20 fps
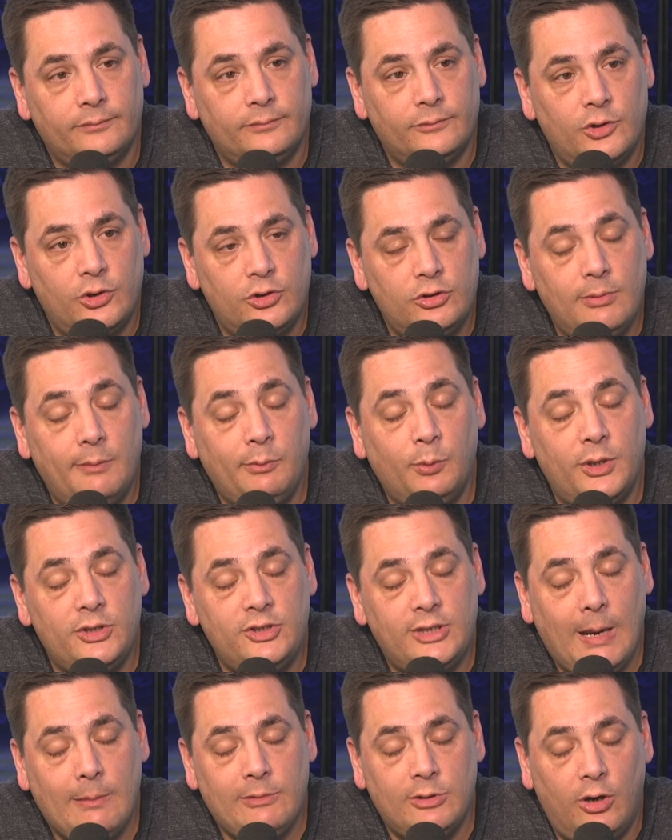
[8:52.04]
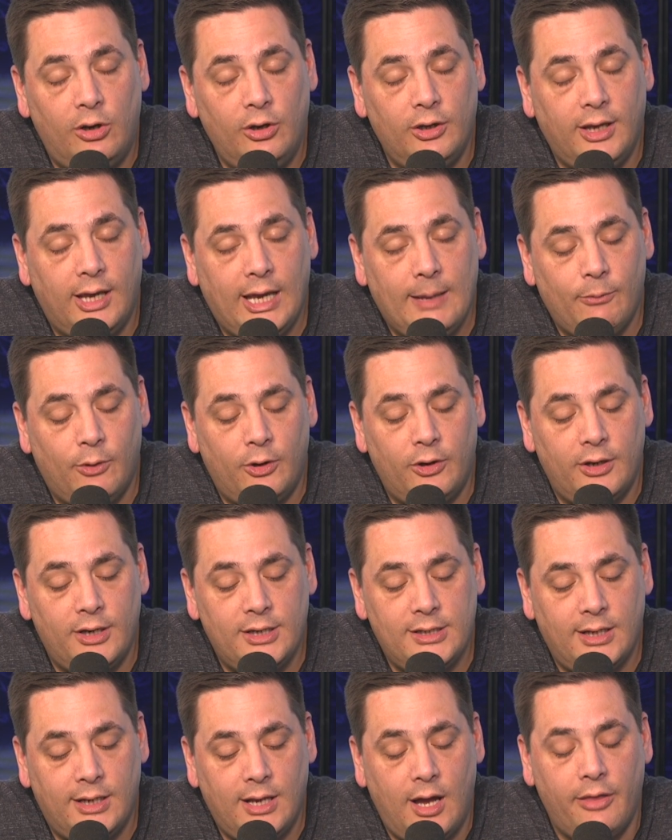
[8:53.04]
Do you remember when James Holland came on and he
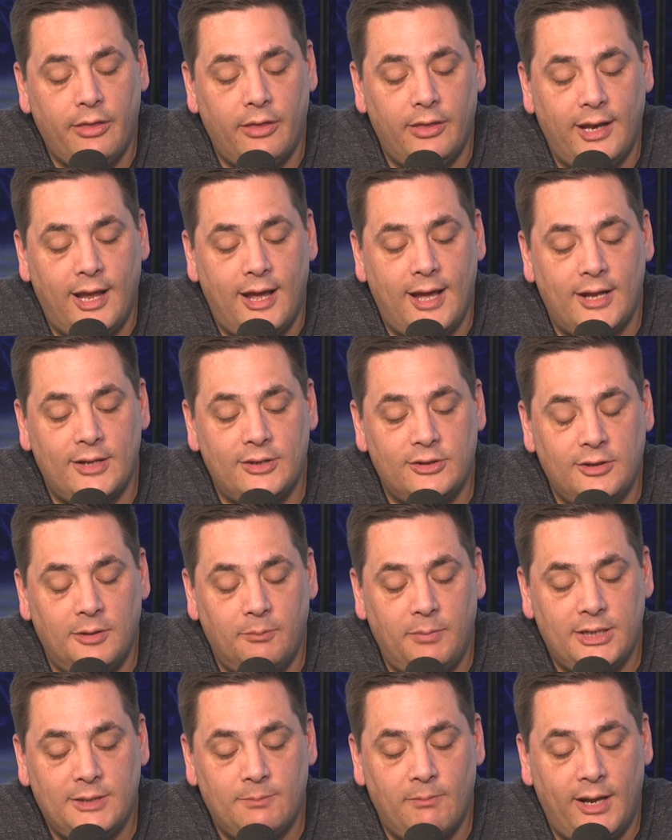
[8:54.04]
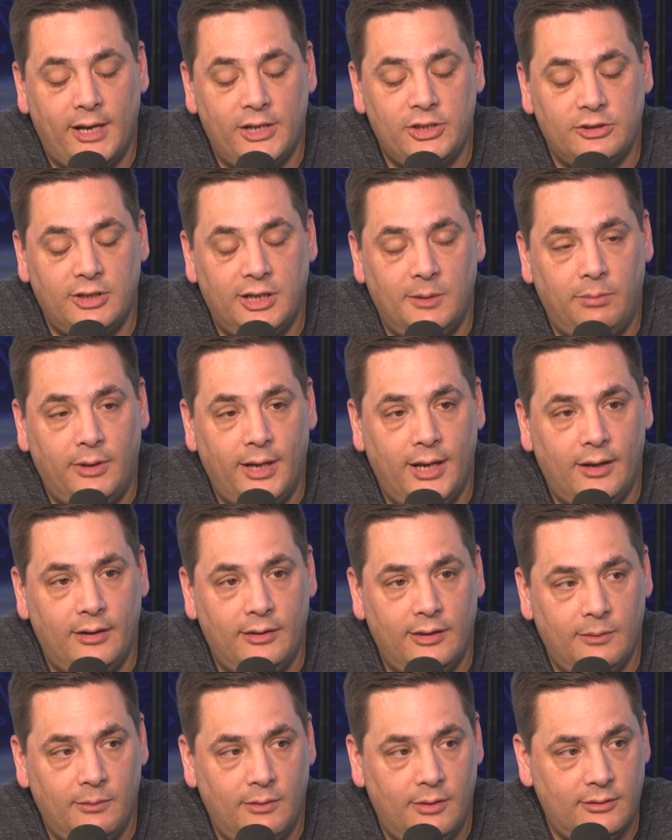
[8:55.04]
said, other than Ange, the best manager he'd played
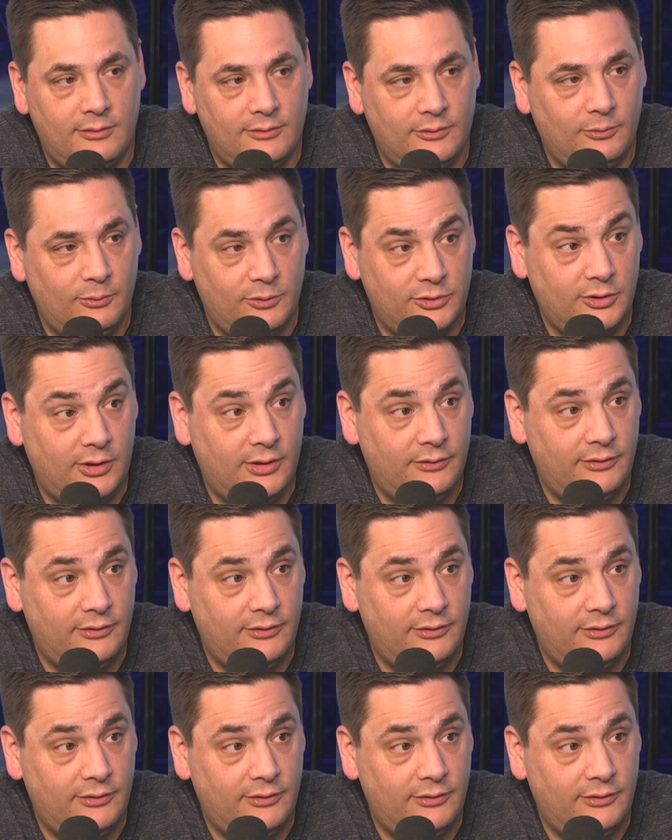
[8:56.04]
under was Oliver